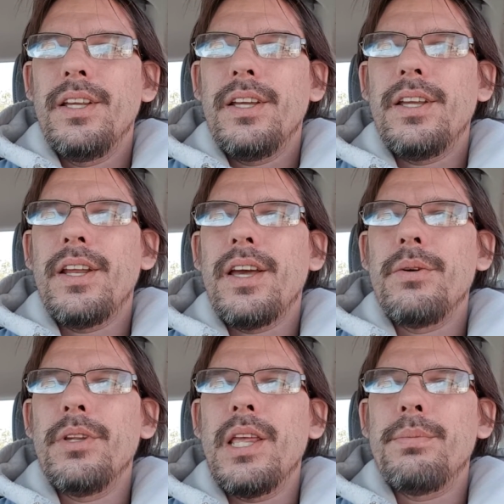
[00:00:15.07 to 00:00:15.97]
And uh, I
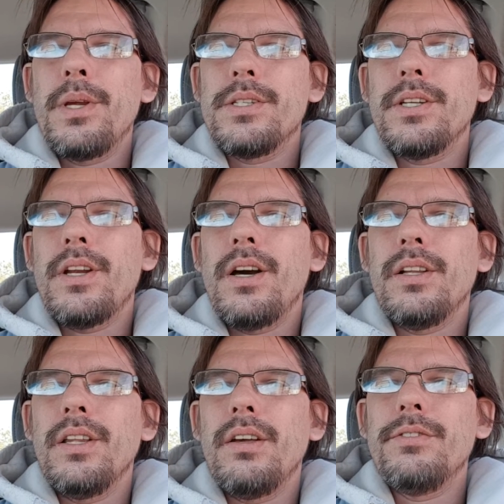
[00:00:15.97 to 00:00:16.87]
really appreciate
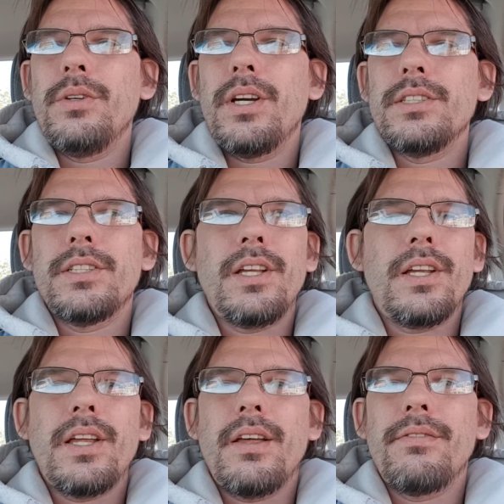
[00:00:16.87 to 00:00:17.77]
all the love you guys uh,
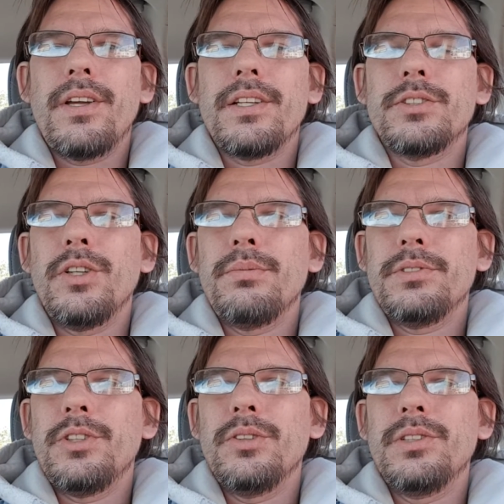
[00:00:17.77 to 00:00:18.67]
have uh,
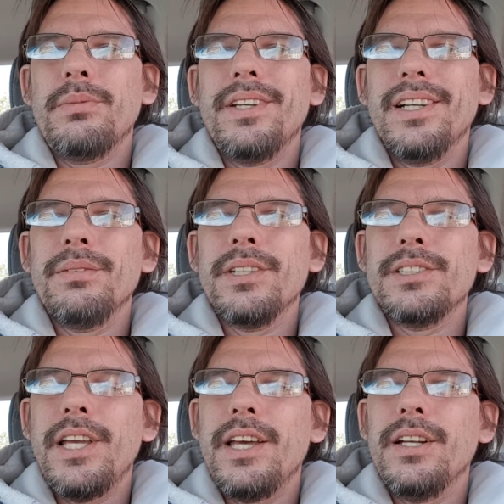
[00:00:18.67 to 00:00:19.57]
shown, shown to me on my
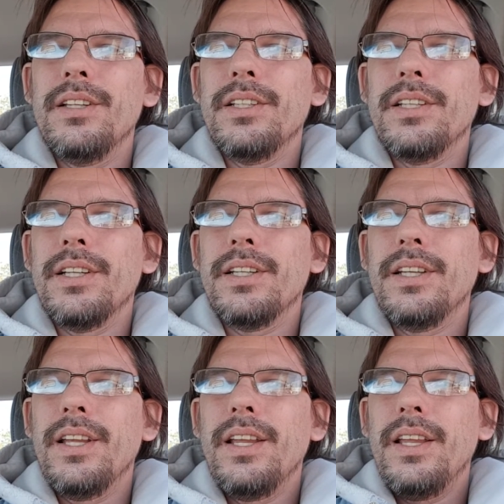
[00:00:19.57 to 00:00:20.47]
channel. And uh,
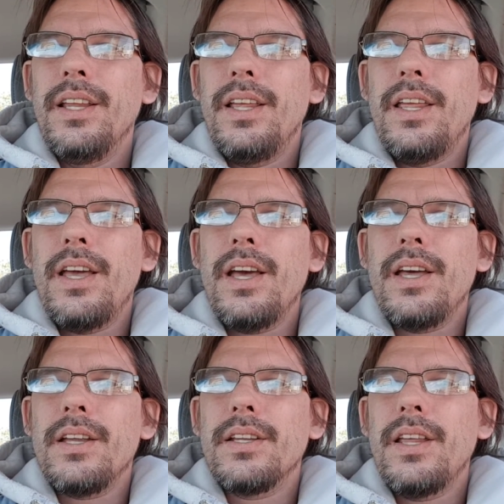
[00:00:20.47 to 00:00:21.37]

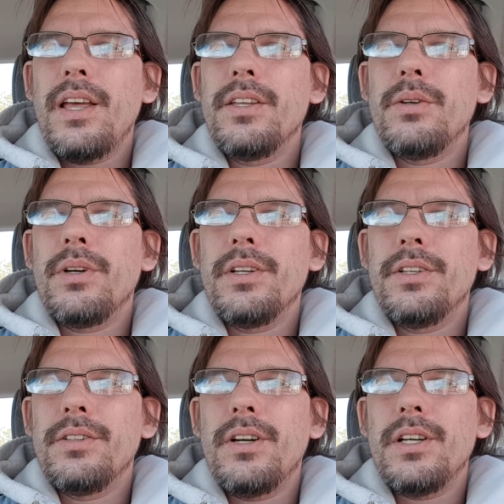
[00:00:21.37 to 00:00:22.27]
yeah, yeah, you are,
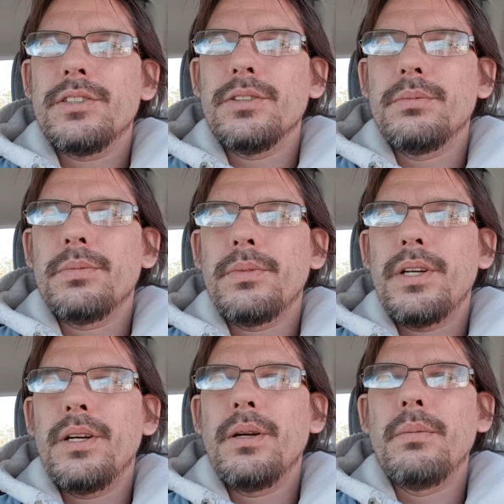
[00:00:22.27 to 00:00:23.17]
you're awesome.
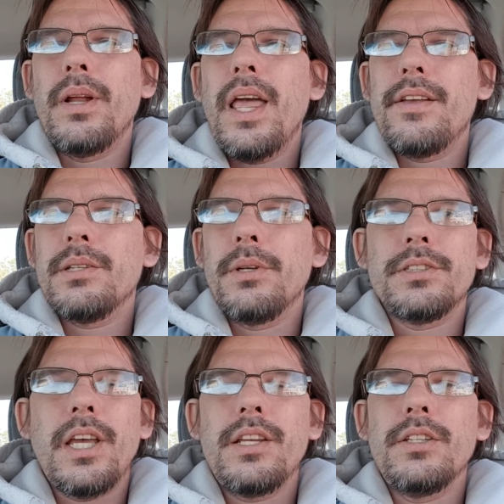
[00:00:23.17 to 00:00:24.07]
Um, I have some
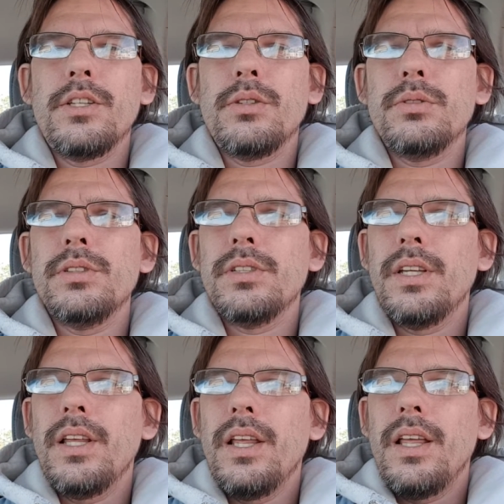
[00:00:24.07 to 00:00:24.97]
exciting news,
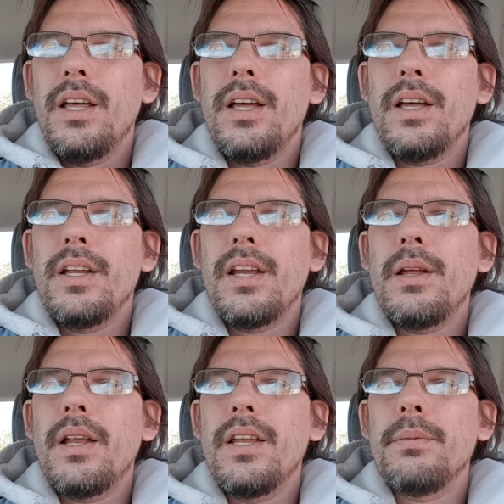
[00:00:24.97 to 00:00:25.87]

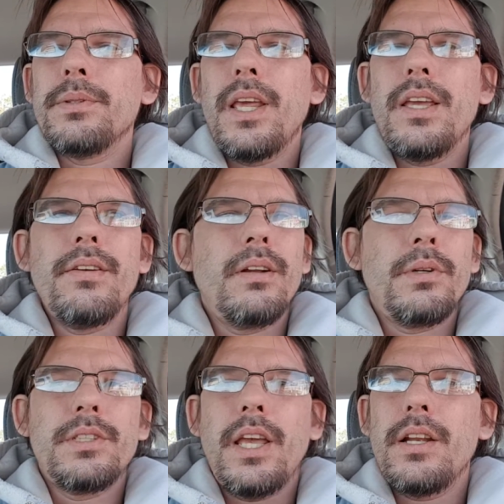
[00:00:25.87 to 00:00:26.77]
an update on
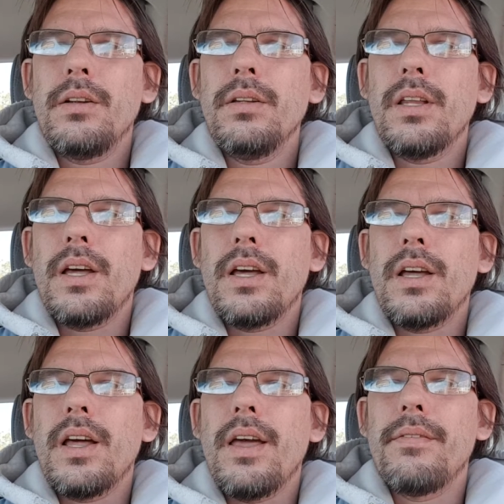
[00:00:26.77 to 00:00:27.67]
my channel.
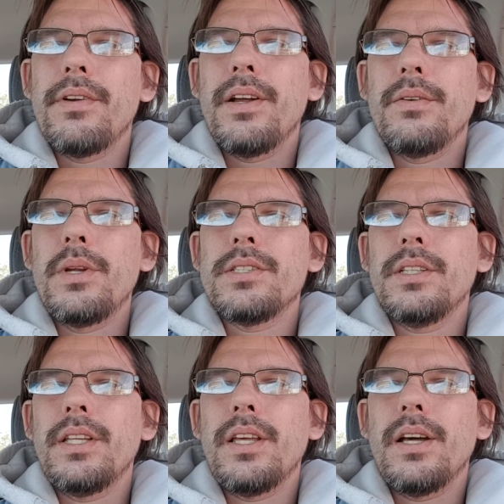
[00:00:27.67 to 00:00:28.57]
I've
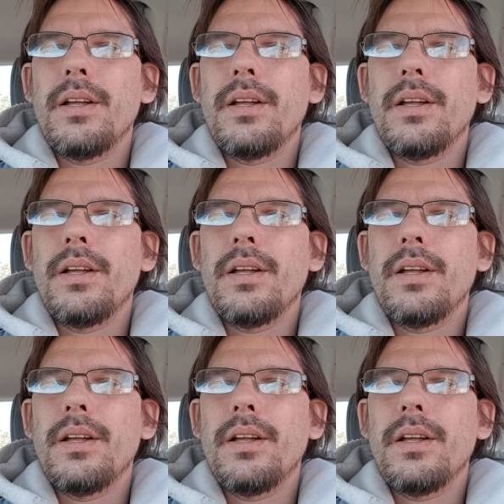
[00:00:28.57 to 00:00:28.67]
recently